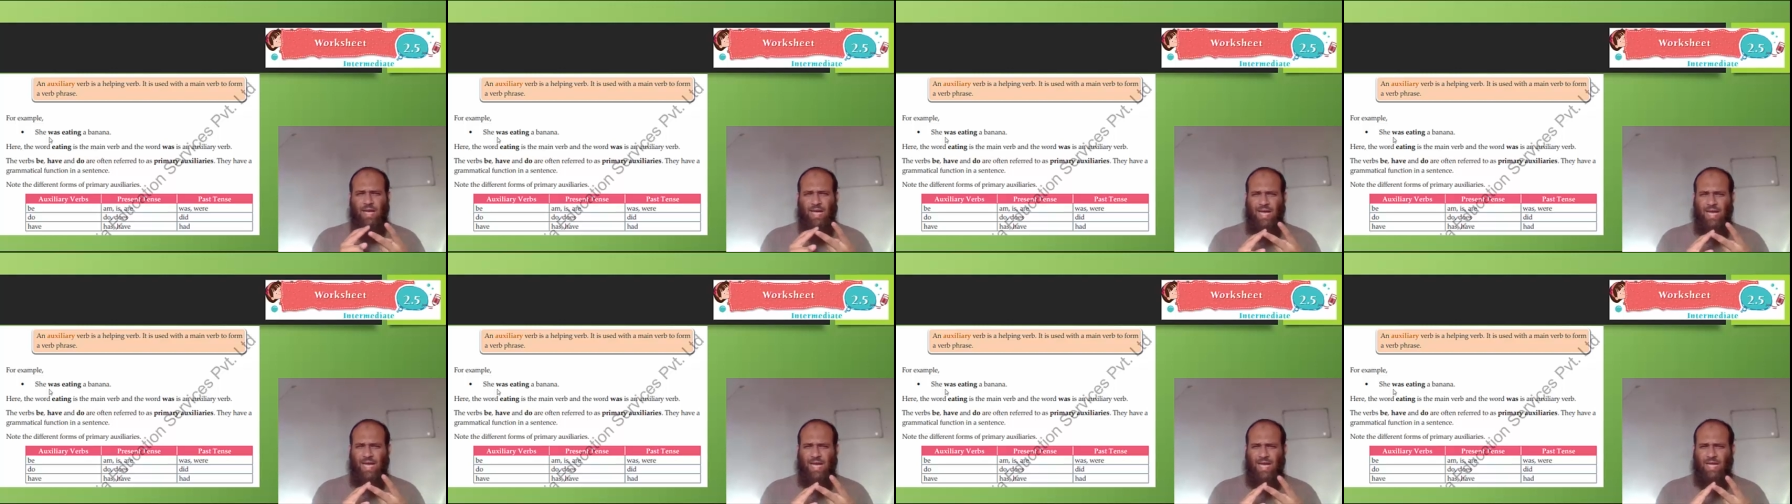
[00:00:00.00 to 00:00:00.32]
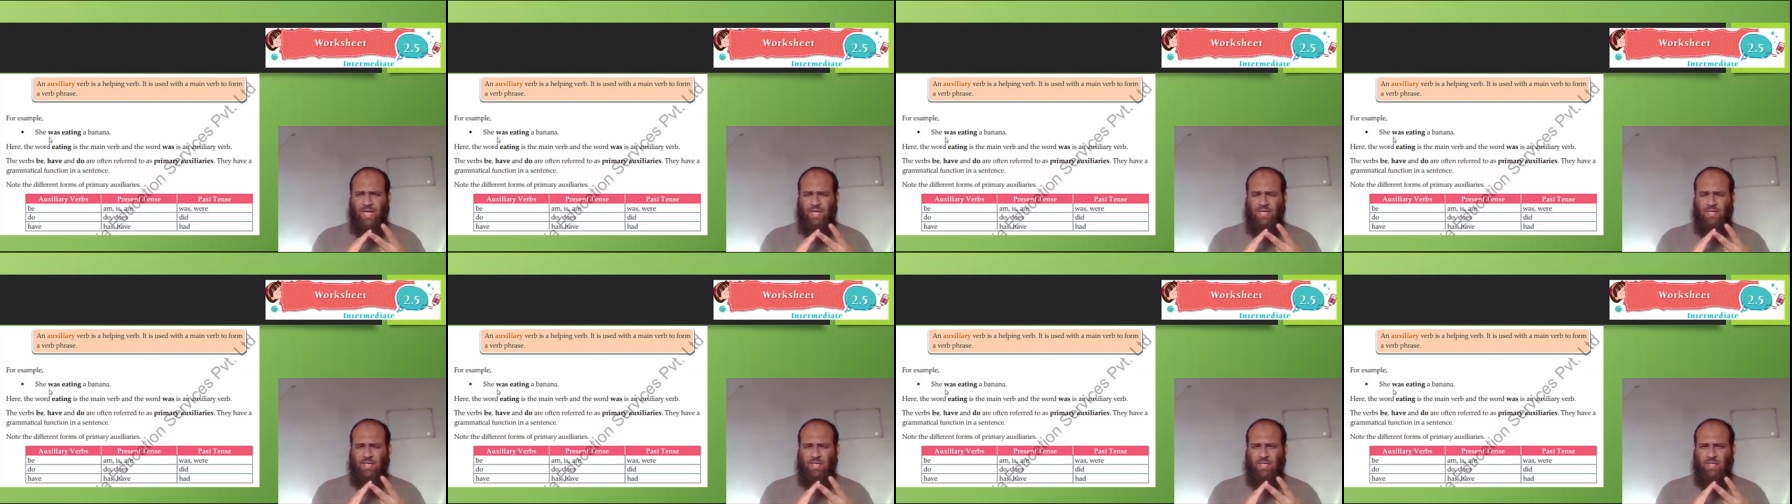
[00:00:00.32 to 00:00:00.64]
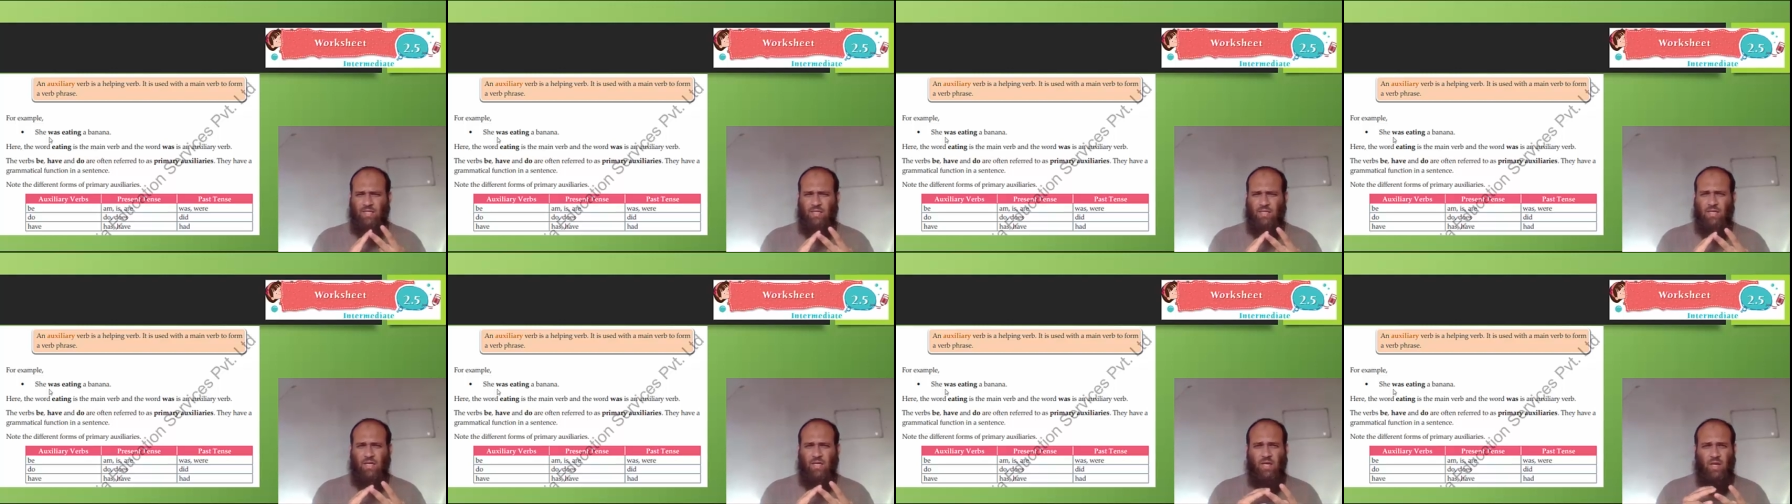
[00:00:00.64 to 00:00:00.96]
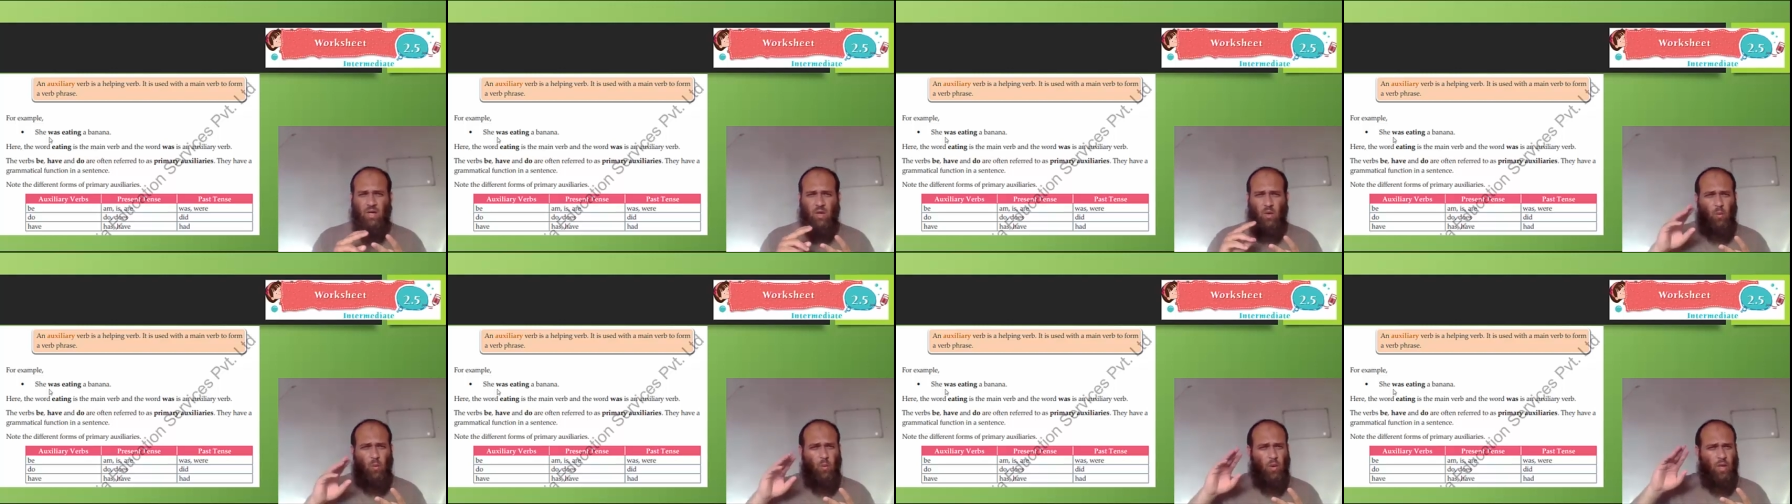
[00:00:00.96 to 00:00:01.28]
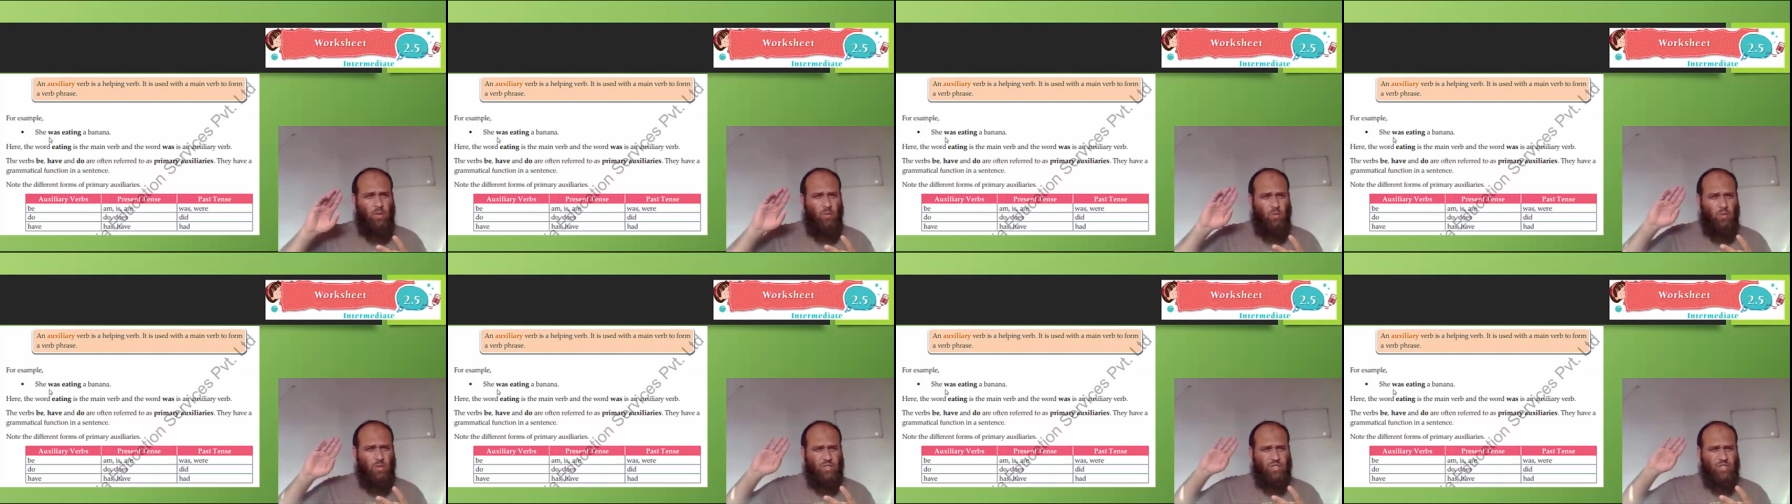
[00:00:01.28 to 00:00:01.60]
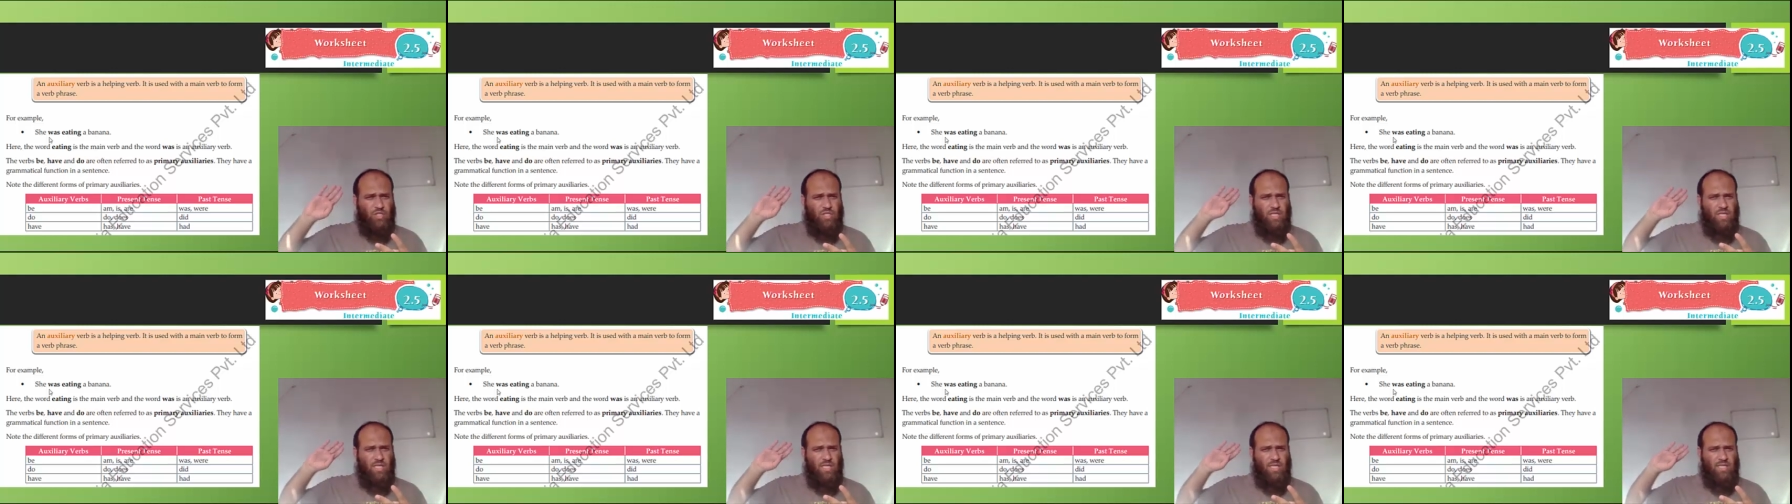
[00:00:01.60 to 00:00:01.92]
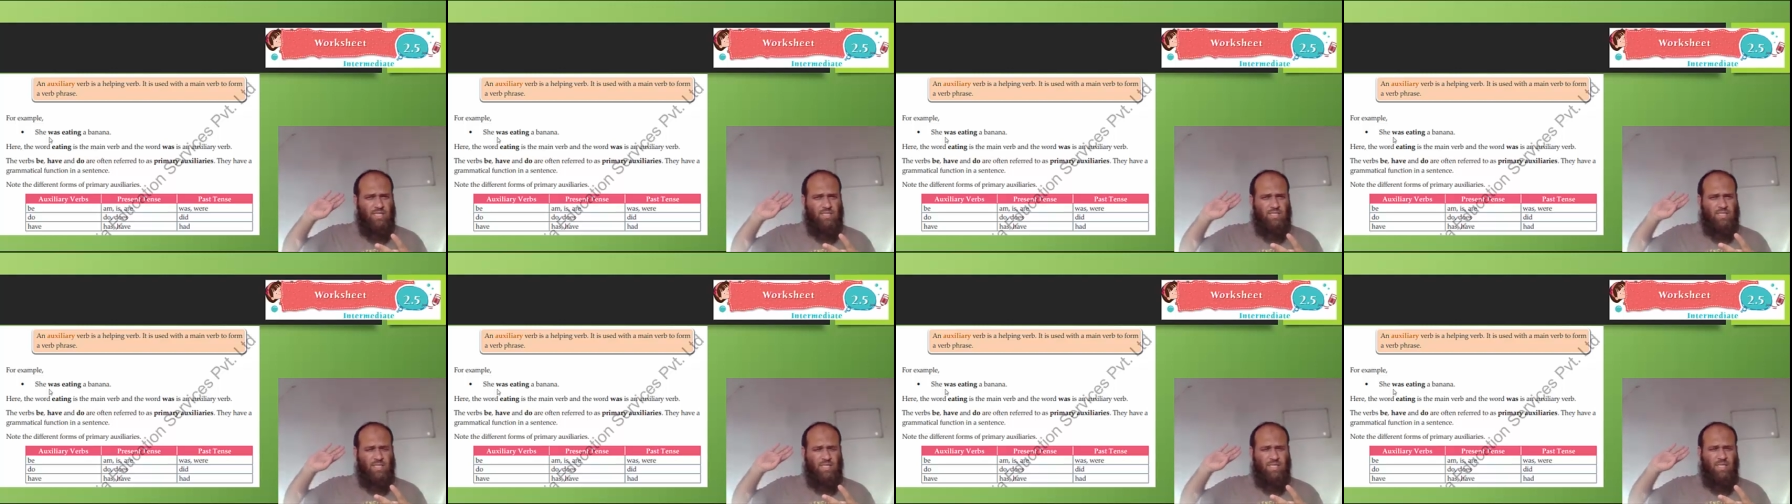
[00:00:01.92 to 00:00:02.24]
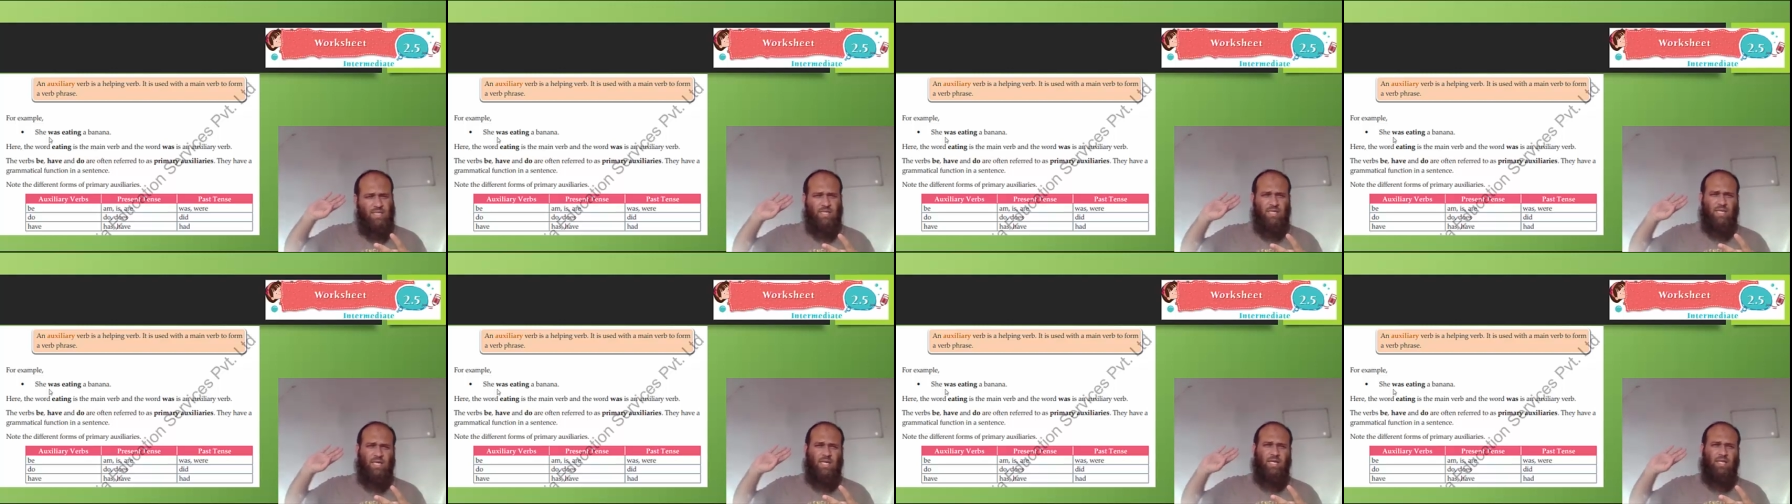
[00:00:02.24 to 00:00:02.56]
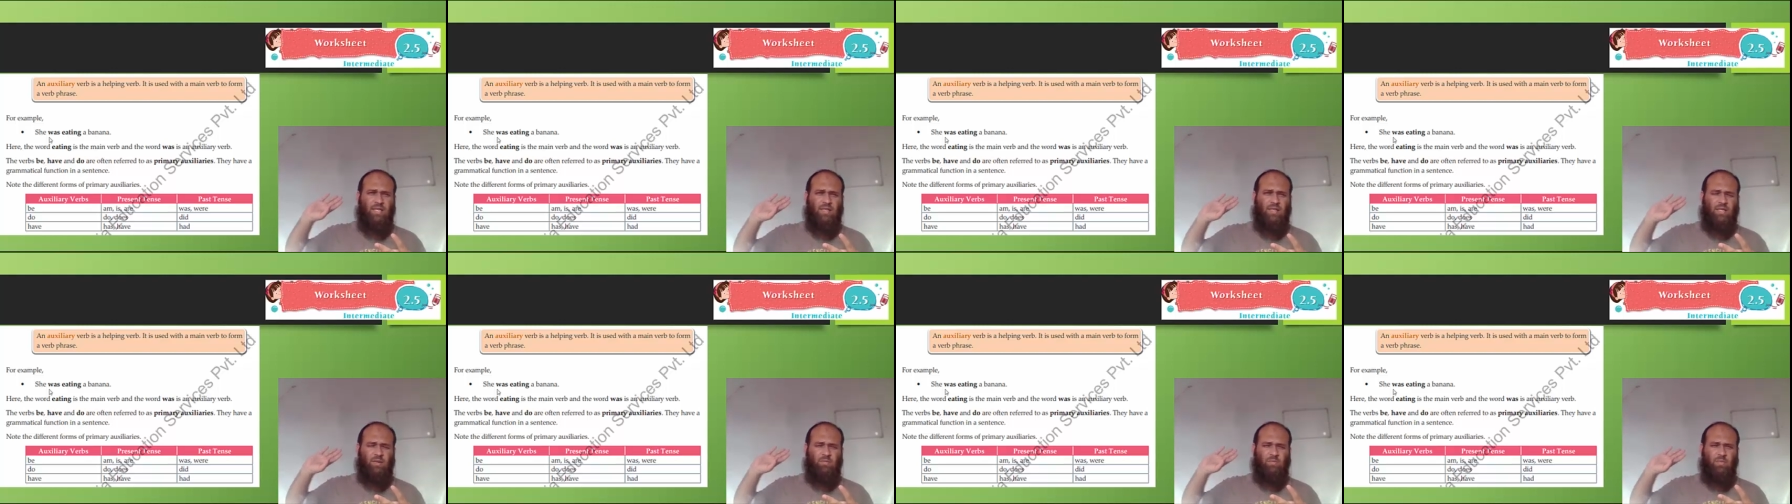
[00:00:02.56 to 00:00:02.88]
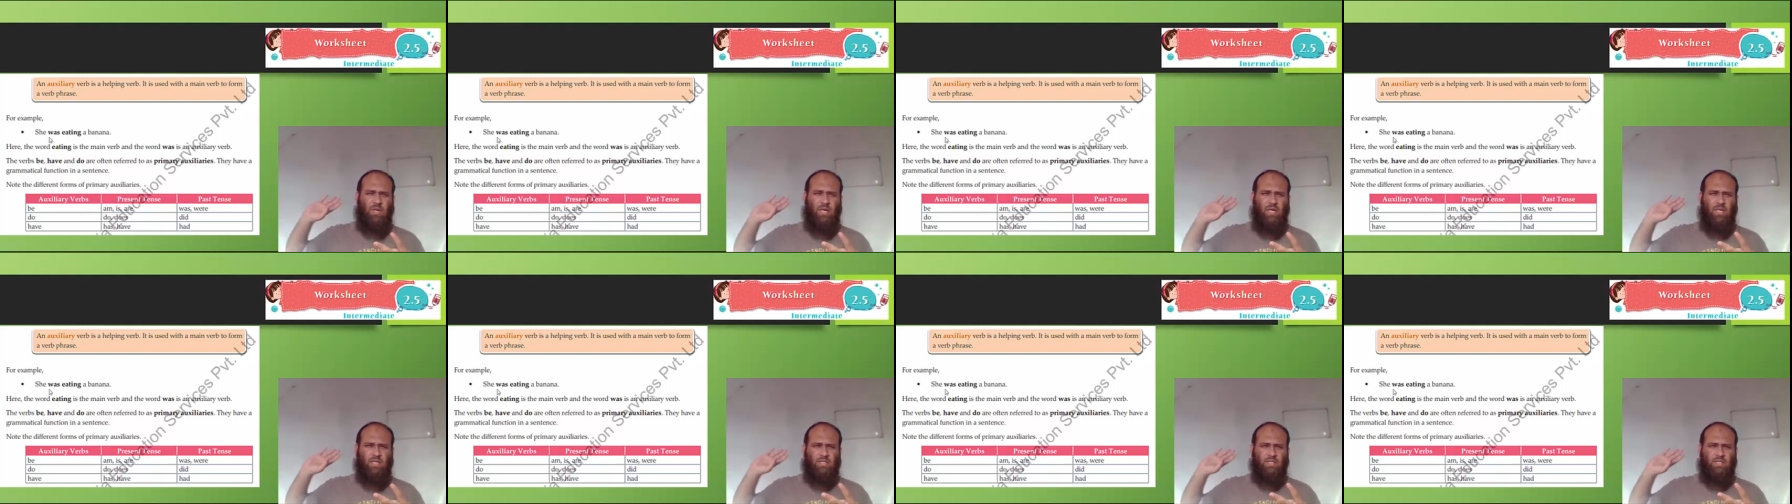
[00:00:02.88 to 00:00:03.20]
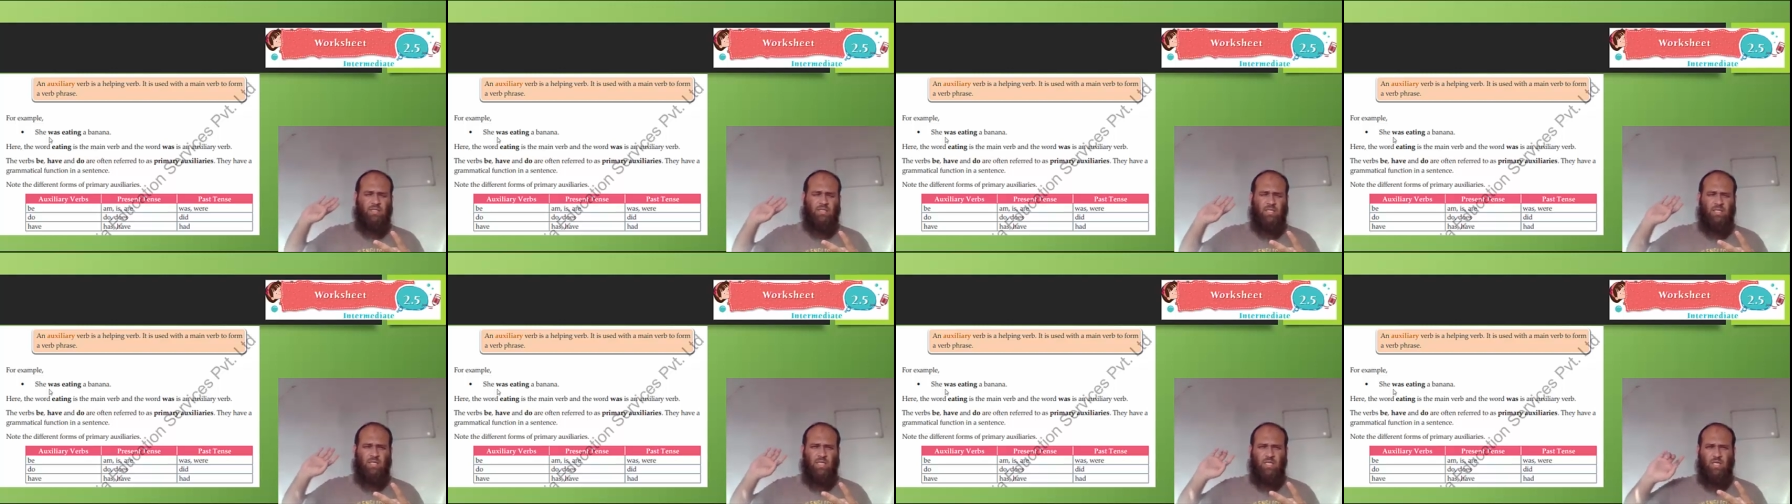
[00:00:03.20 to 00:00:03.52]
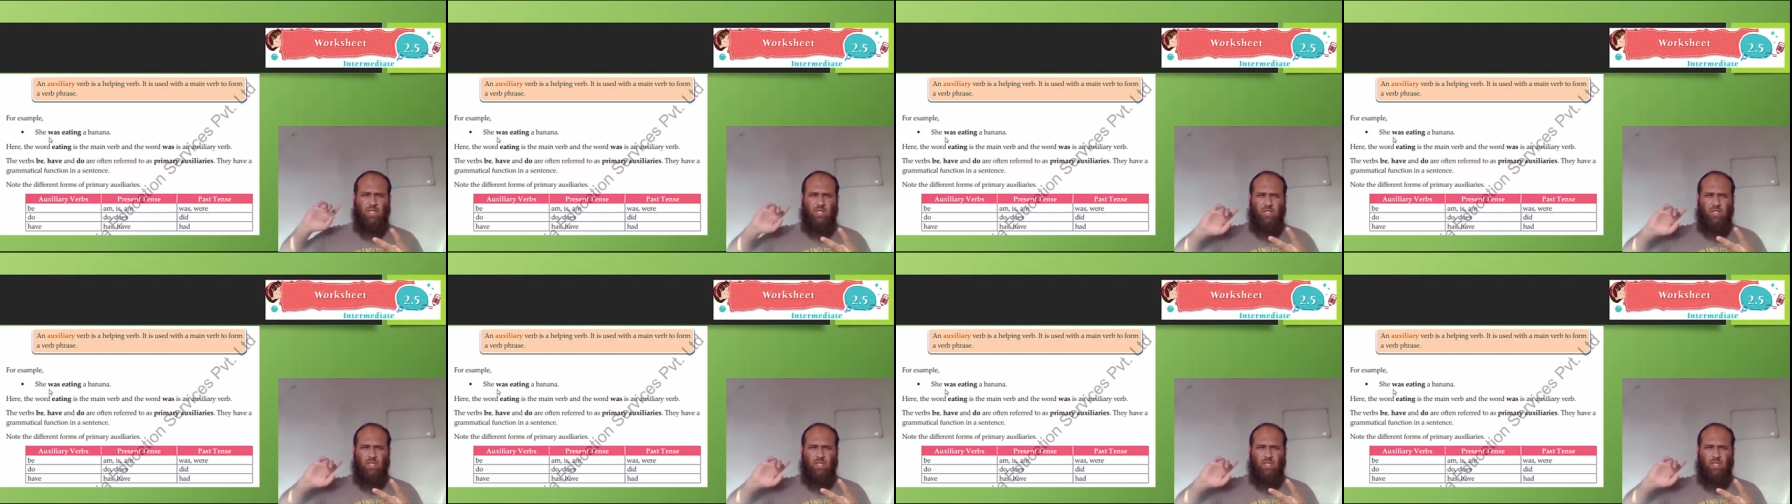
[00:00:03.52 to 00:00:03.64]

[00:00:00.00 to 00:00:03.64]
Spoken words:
And when was she eating? In the past.